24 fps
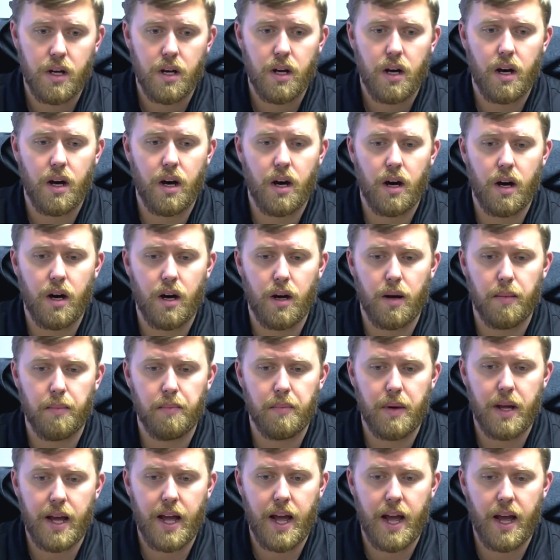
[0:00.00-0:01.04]

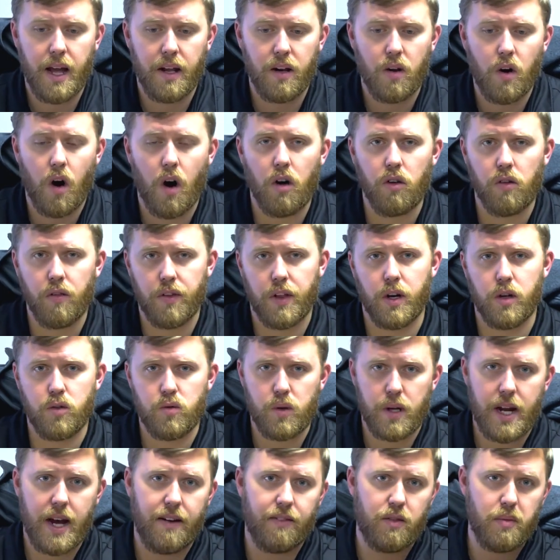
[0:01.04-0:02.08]
And all of those would
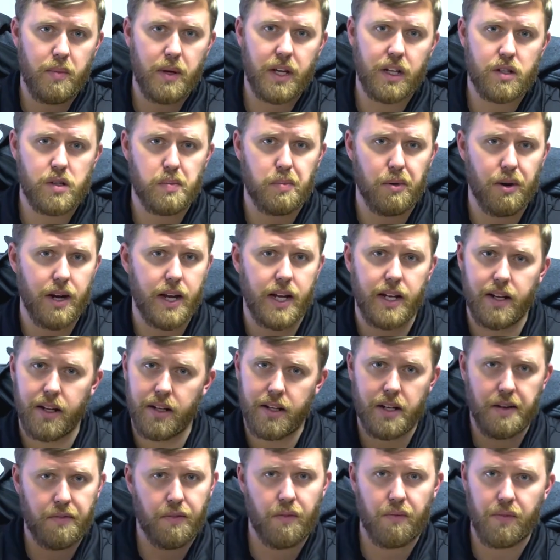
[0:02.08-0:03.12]
have to be explained in
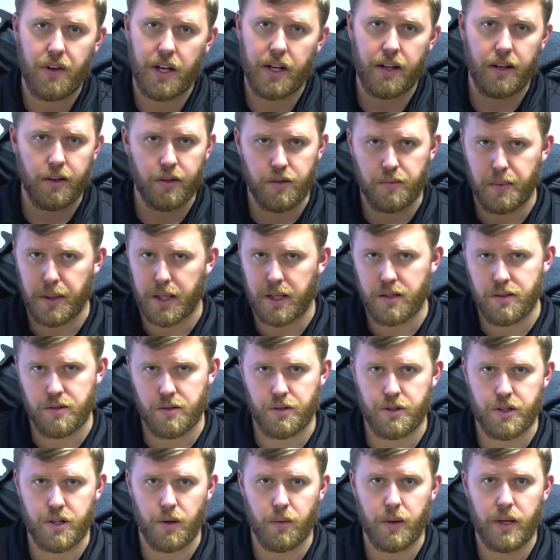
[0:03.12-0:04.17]
different videos because they're
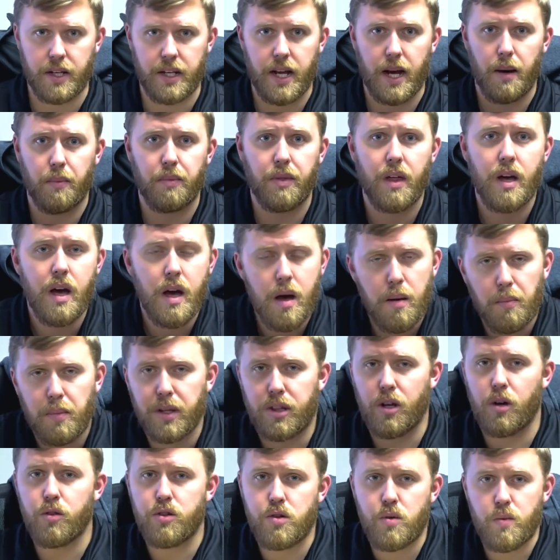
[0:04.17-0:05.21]
so in depth. But
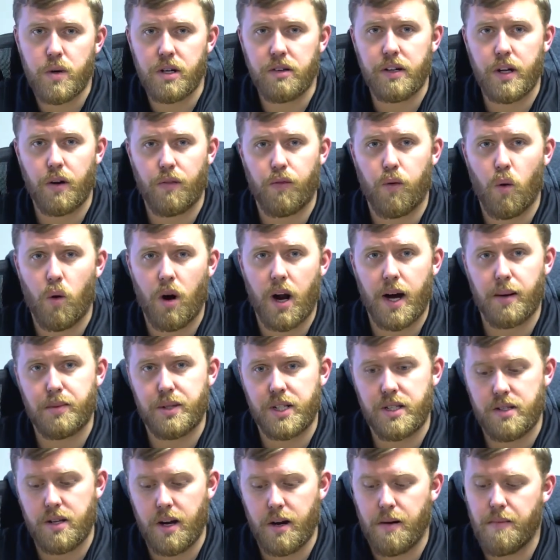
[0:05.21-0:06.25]
those are really your 4
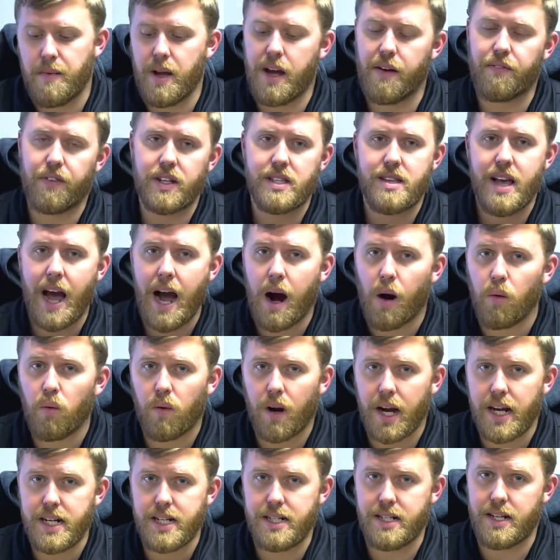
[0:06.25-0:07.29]
options there. If it's
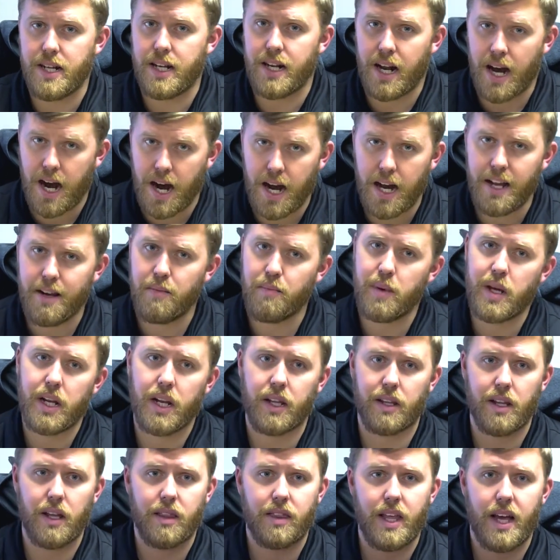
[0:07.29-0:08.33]
outright denied, meaning
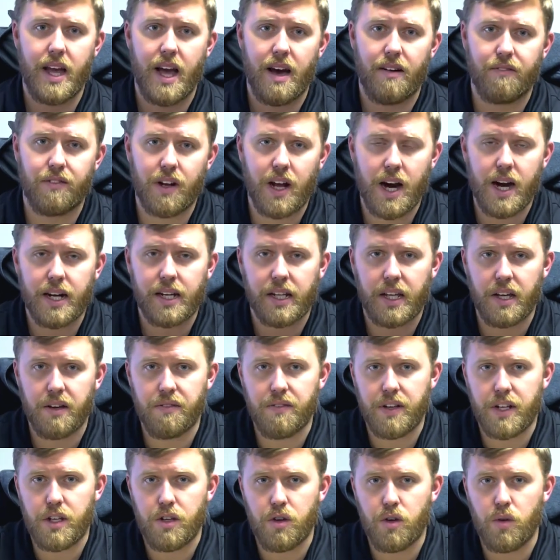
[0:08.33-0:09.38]
that they have not
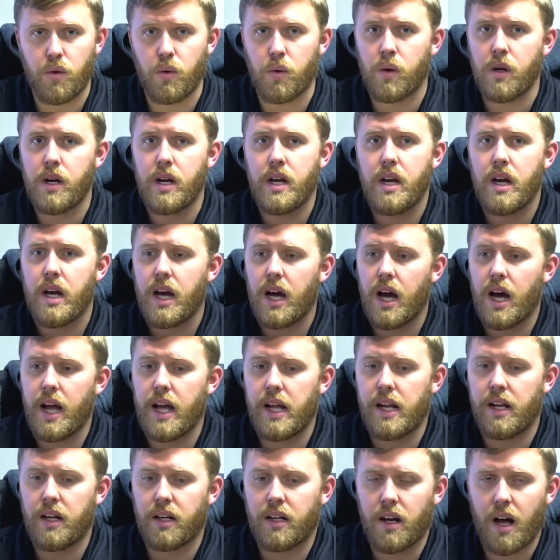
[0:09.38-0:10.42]
given you
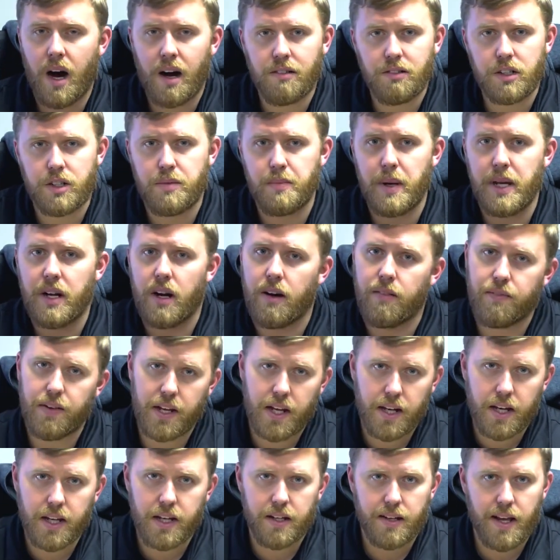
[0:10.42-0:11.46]
an acknowledgement of
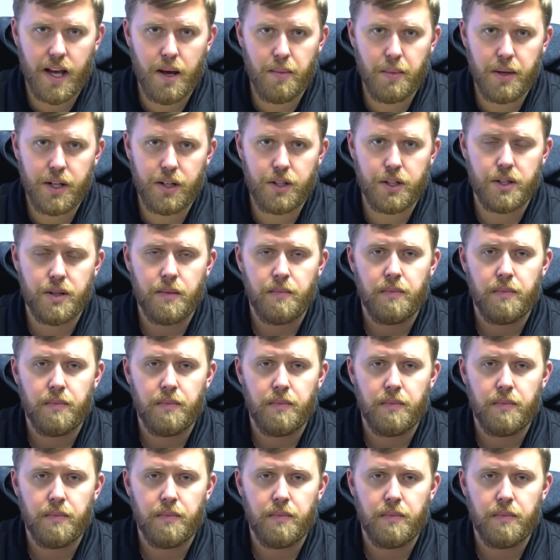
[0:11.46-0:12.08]
any damage,